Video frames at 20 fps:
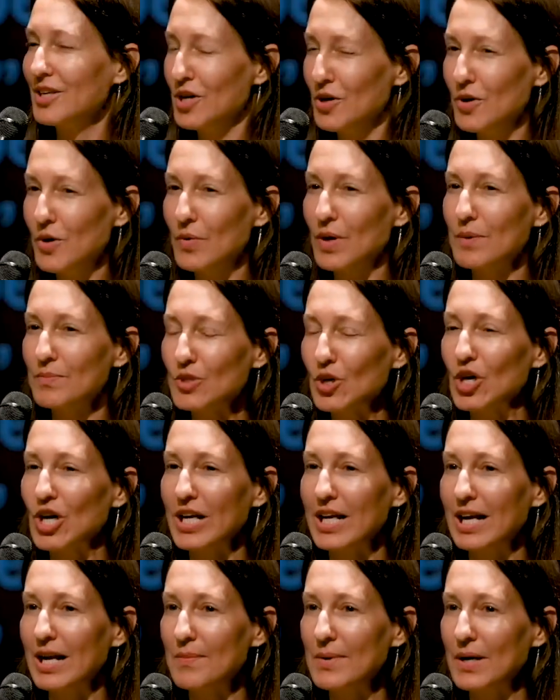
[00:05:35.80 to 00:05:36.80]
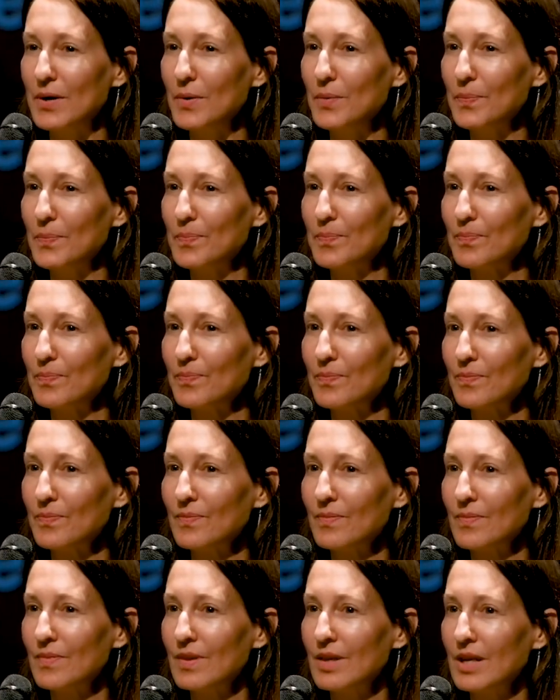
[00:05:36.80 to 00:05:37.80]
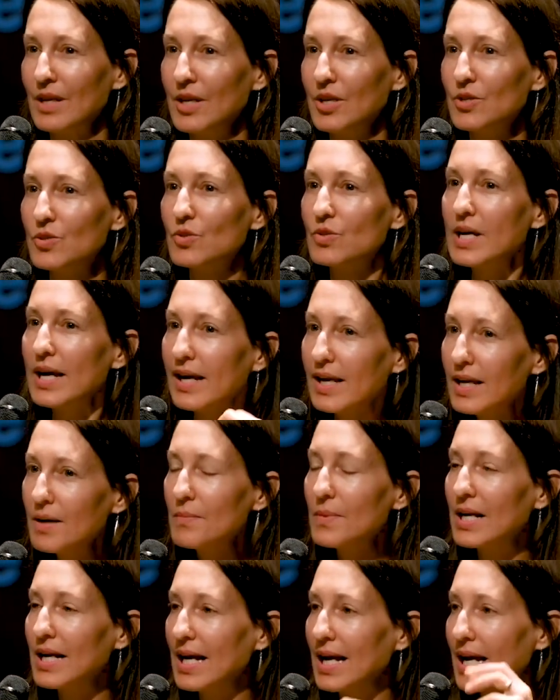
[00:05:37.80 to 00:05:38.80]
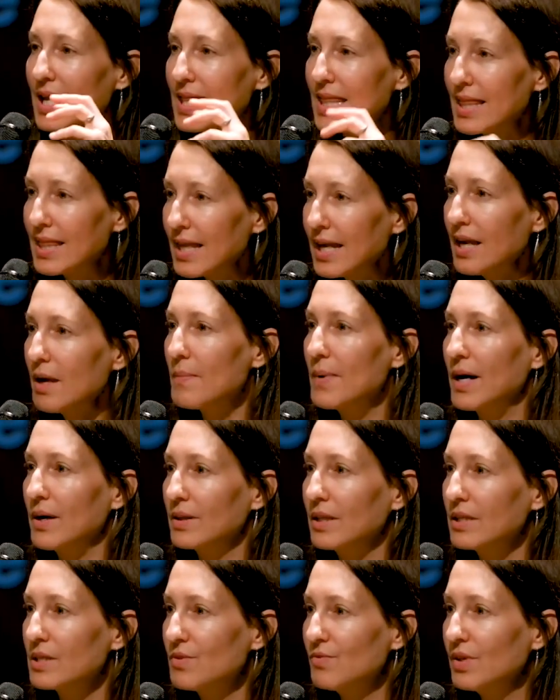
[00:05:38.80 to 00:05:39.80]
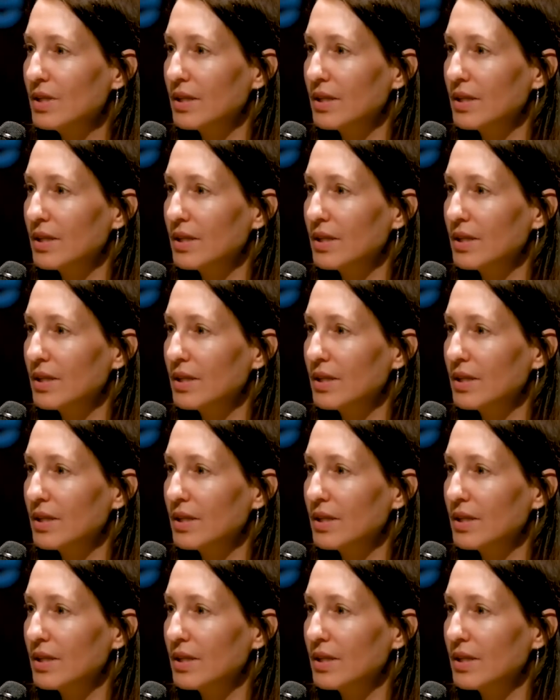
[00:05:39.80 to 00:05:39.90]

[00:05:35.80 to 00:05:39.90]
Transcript: You know what I'm talking about? So take a minute and think about these